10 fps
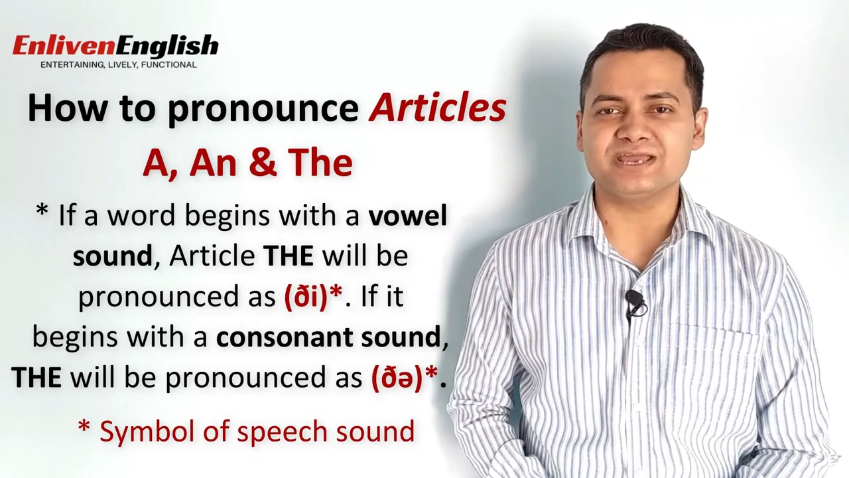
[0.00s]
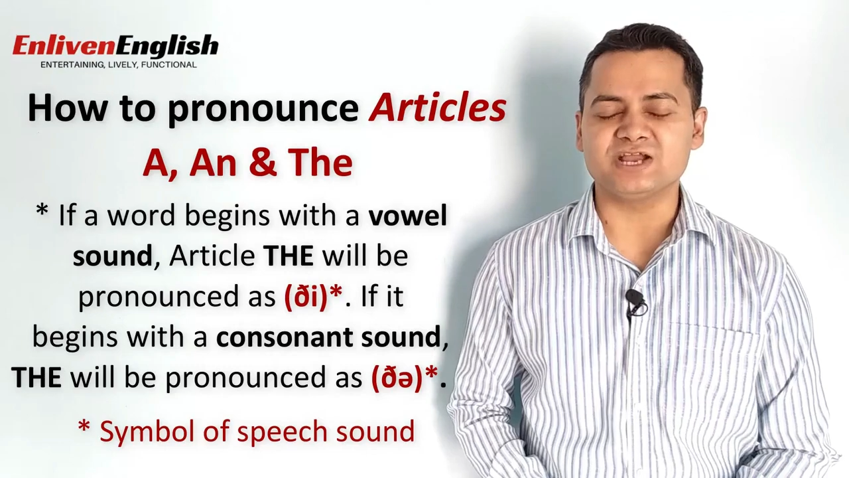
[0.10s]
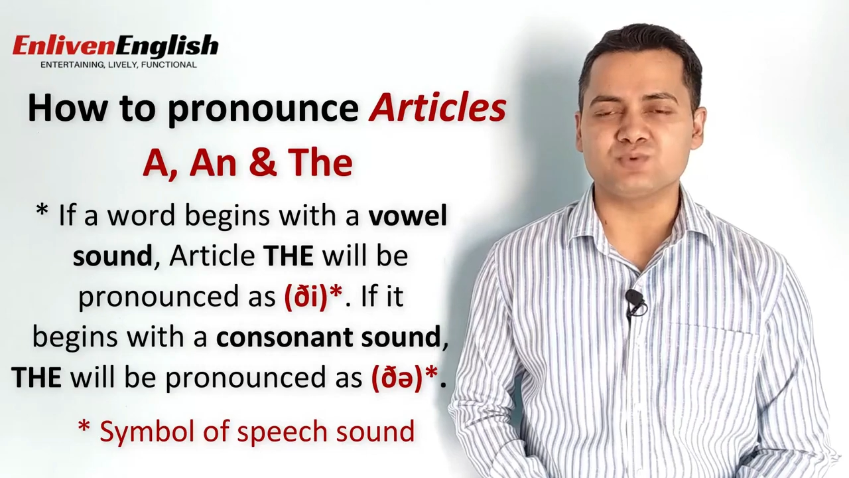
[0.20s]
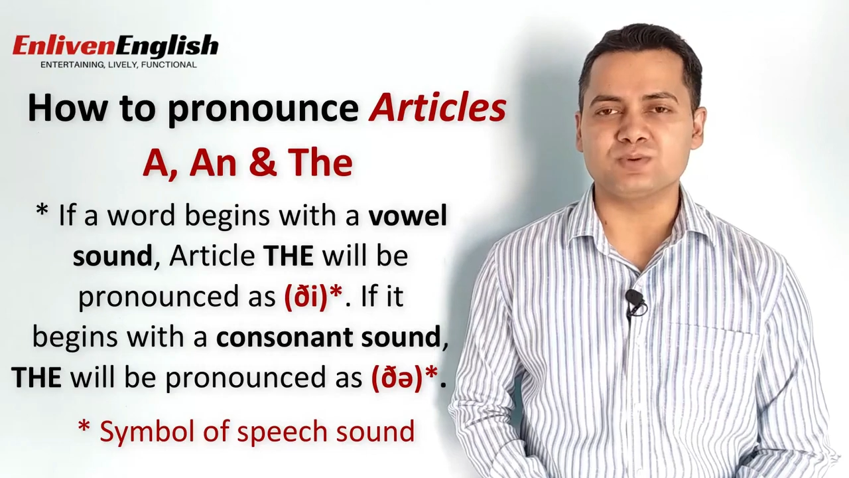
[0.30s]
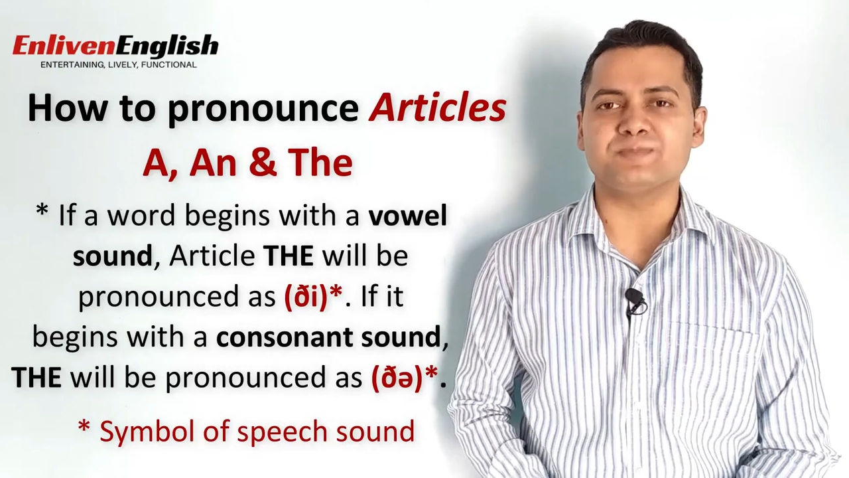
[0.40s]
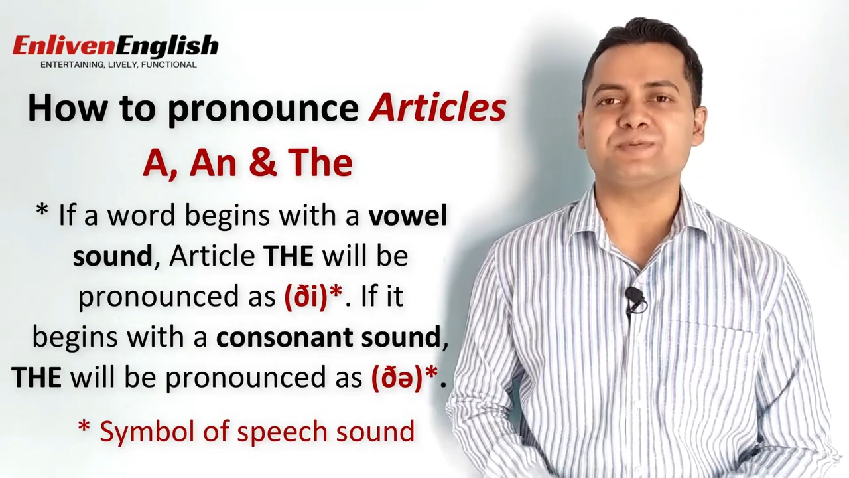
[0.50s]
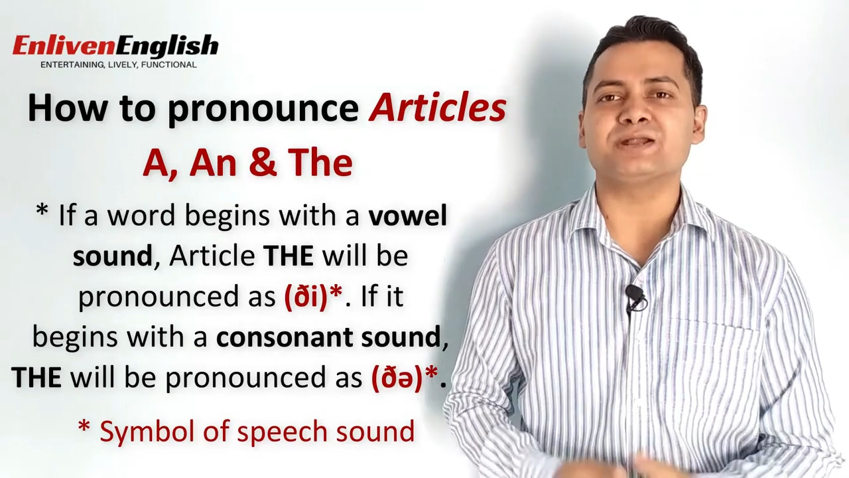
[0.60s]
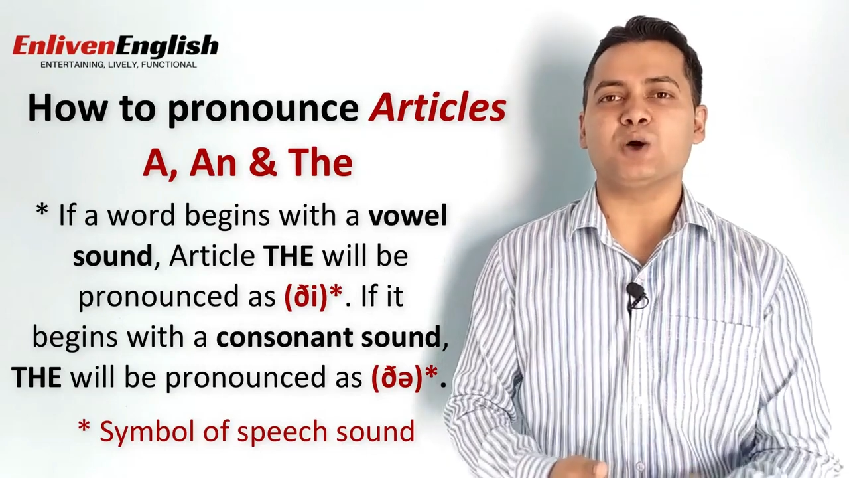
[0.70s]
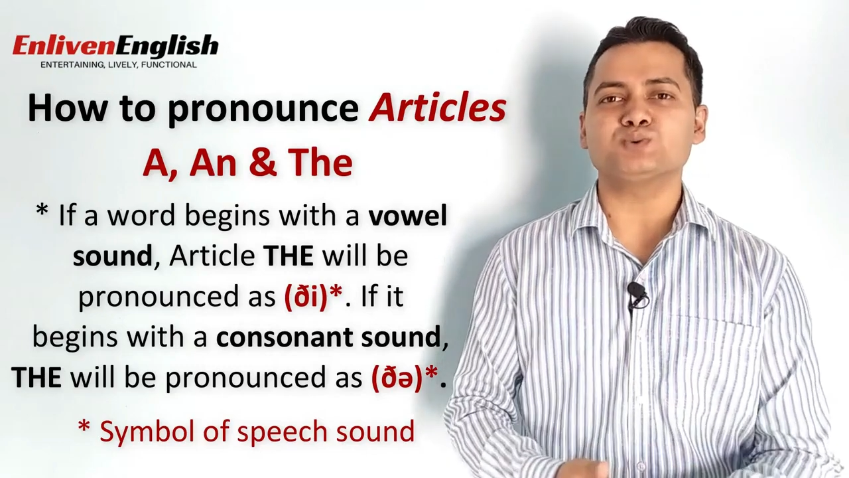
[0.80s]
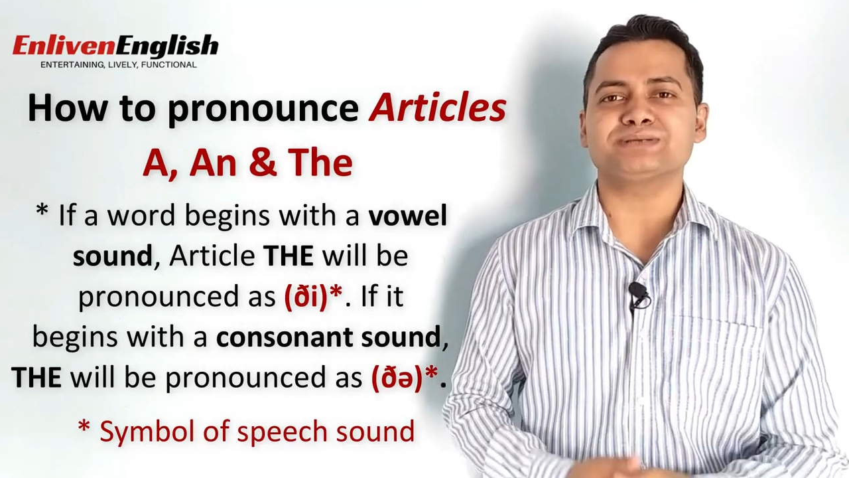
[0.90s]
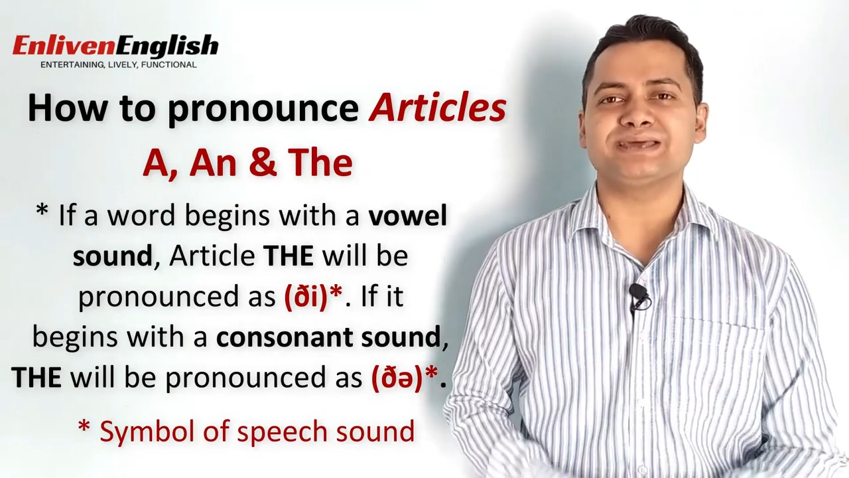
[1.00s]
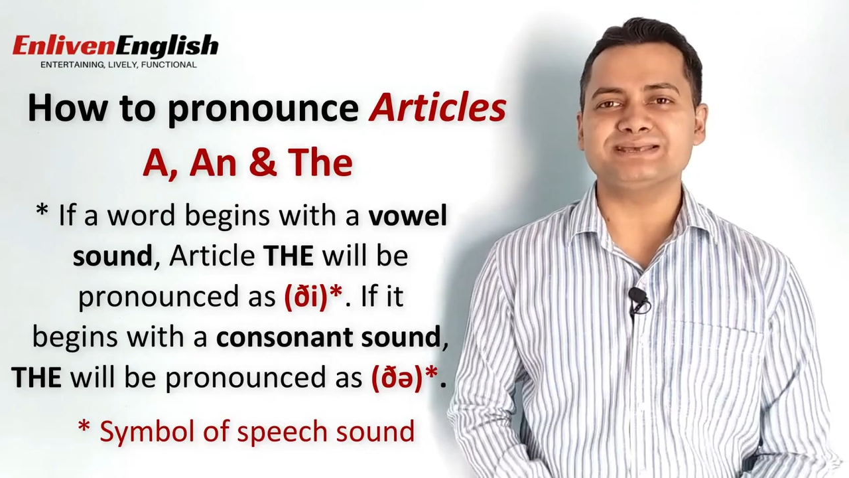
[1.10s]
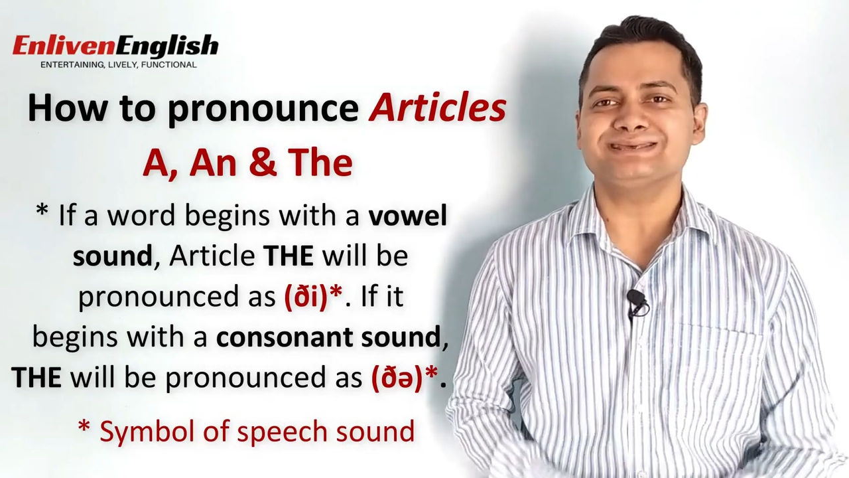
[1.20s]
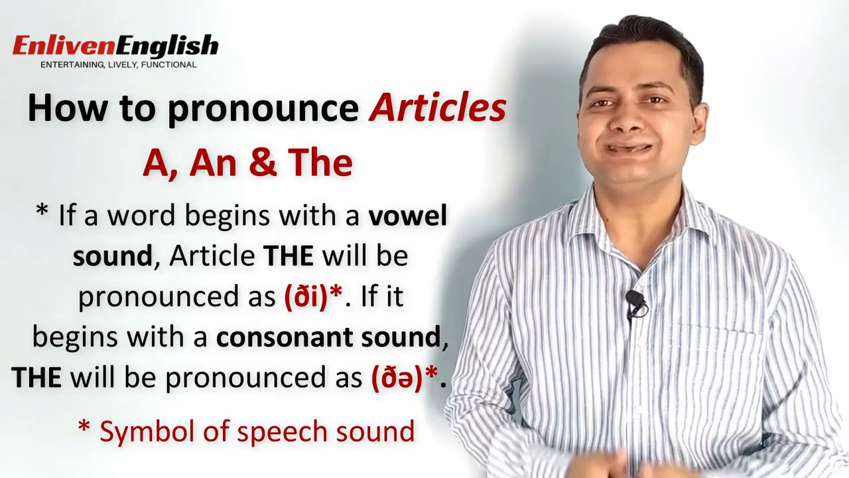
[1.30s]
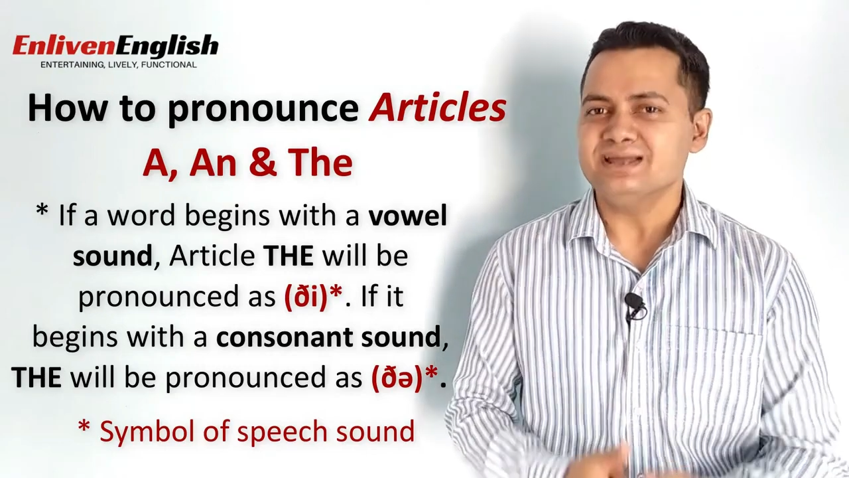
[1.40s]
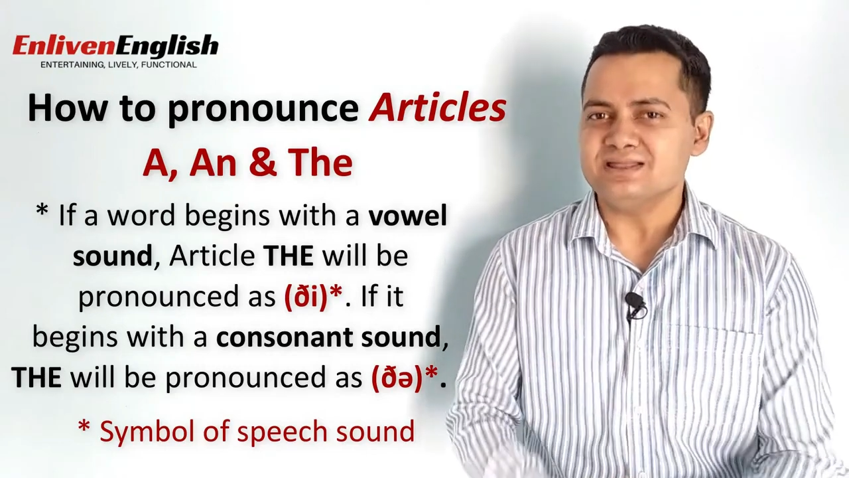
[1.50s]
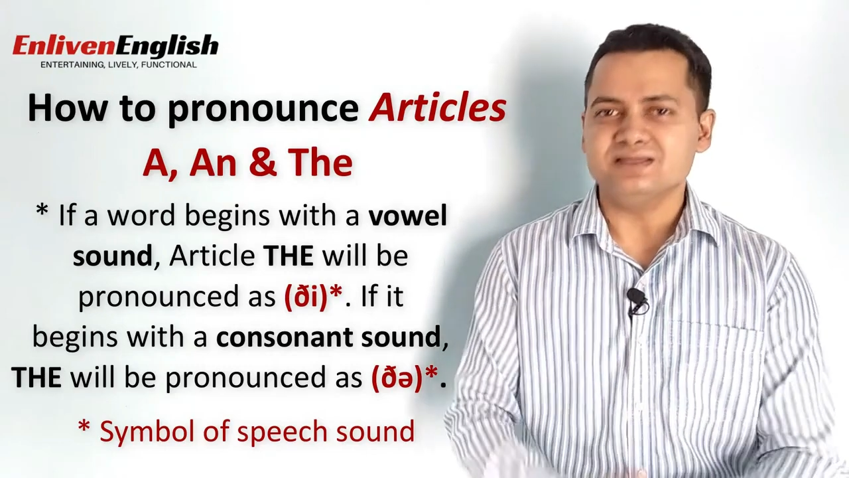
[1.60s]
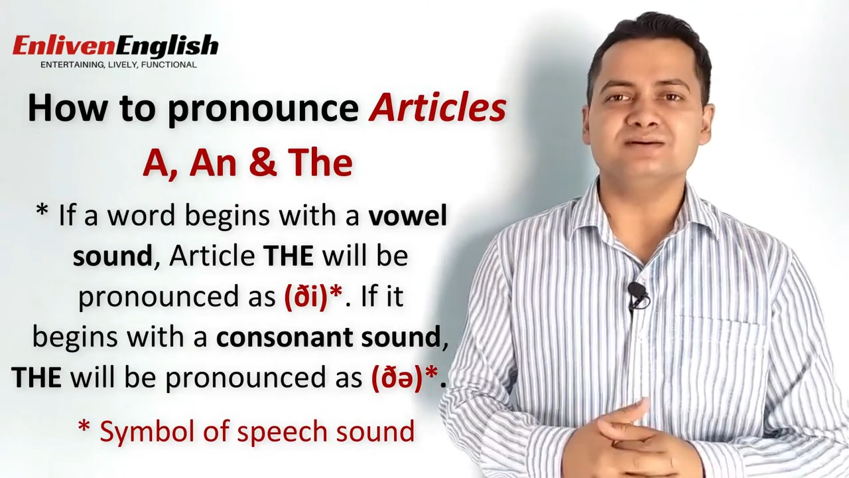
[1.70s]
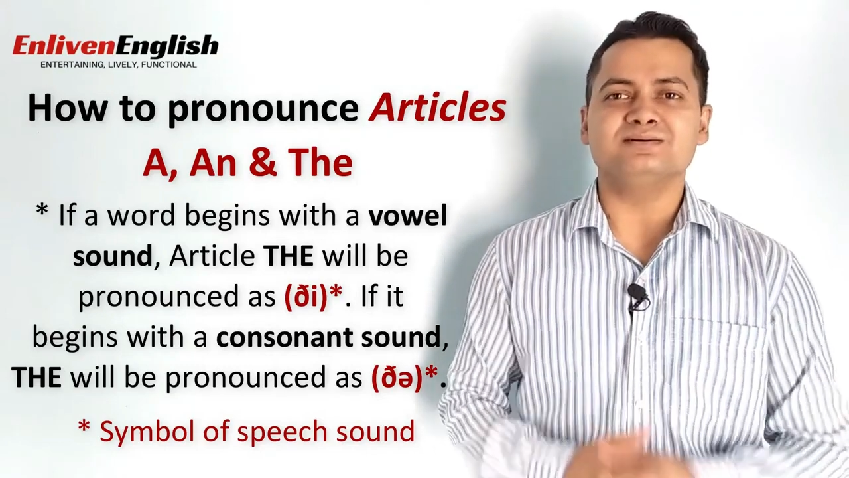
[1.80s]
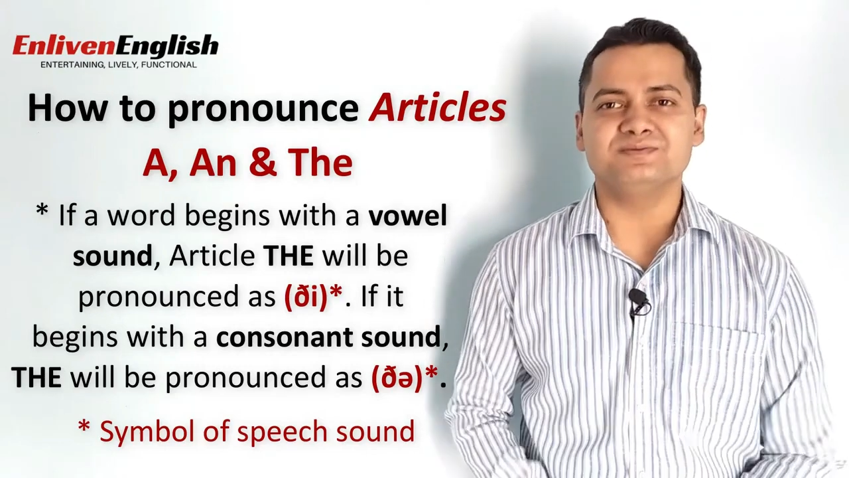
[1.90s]
it will be pronounced as
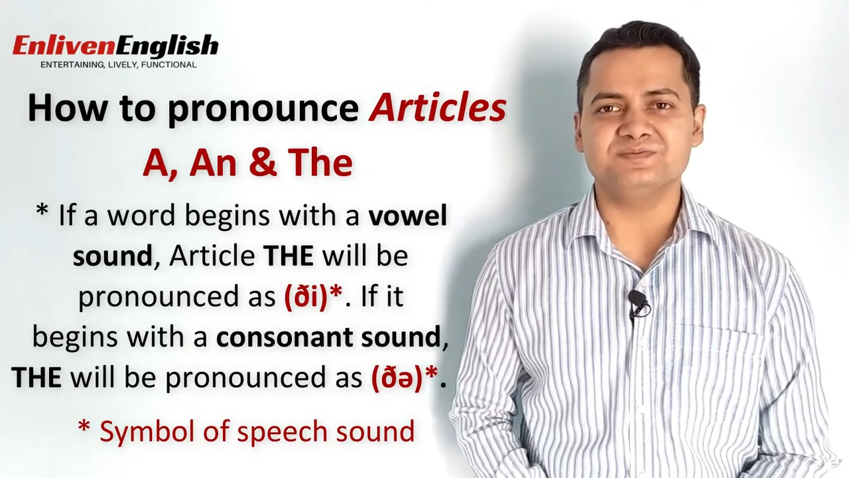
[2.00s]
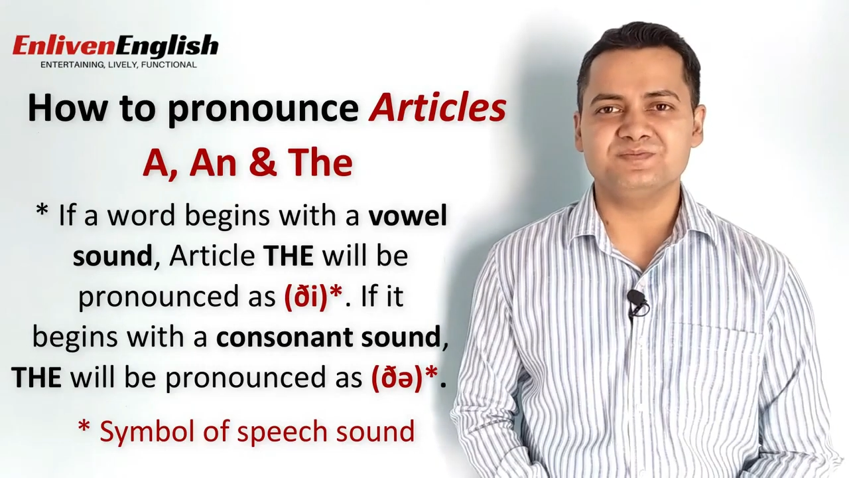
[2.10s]
the.